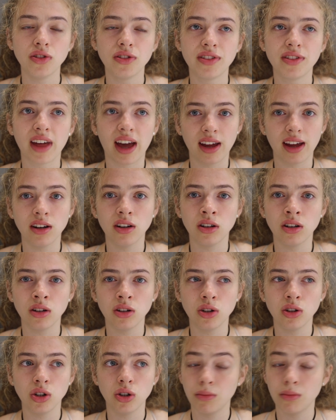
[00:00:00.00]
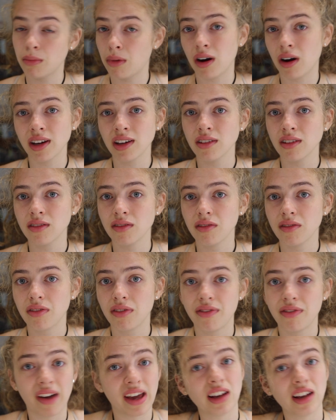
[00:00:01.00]
then you might
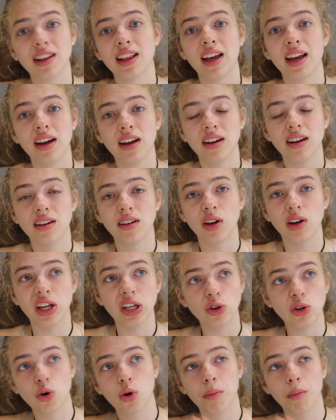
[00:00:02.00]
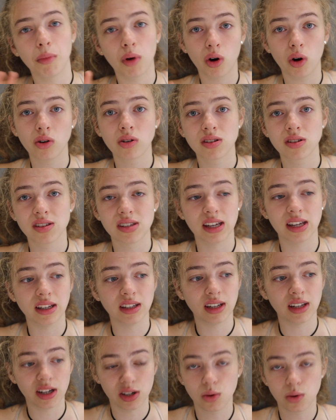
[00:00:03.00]
fail it in your mocks in
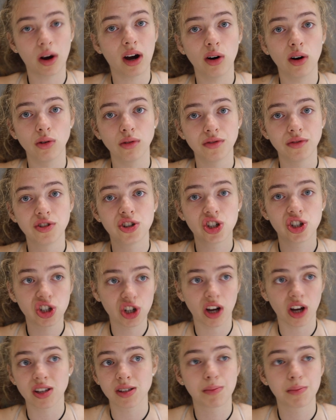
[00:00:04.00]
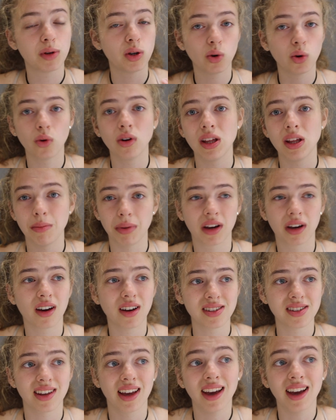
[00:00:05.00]
year 12 just purely
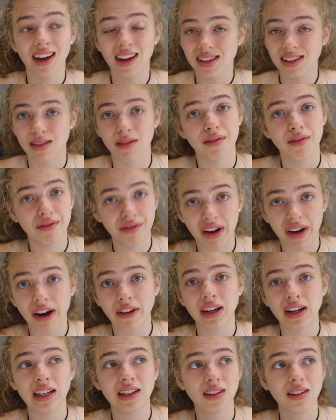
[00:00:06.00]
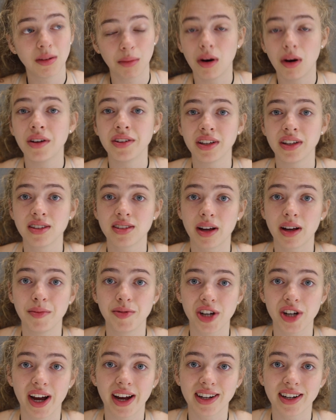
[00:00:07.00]
because it is a very demanding
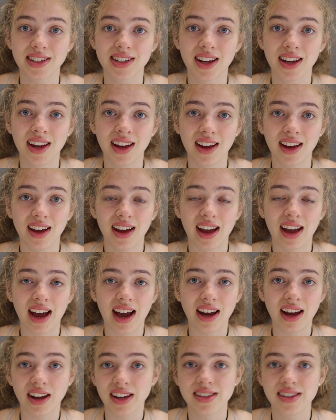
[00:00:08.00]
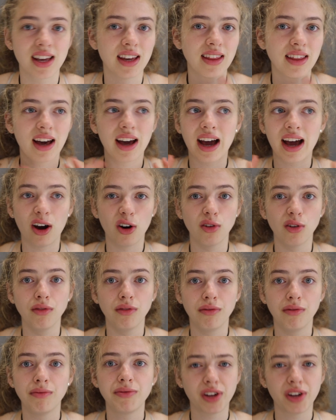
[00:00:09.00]
subject. And I say that out
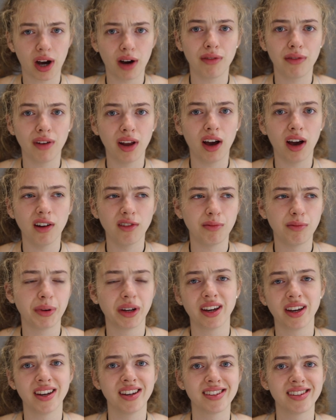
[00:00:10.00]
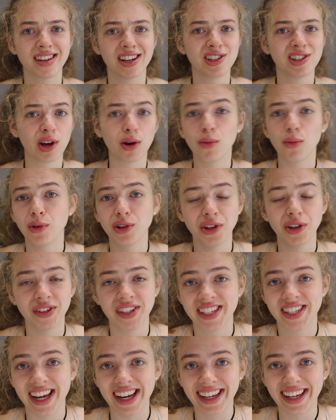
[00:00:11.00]
of tough love, because I don't want you to
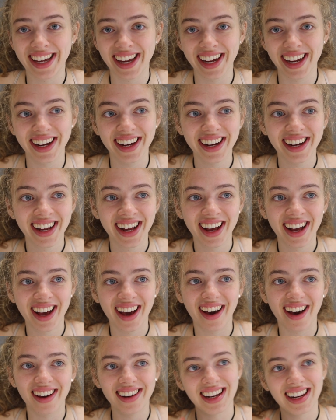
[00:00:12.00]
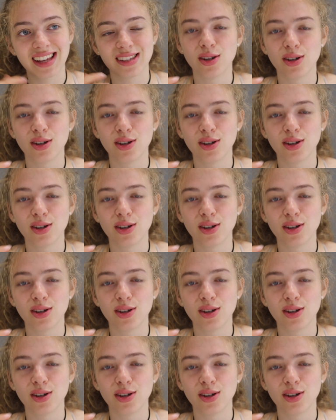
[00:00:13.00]
take it unless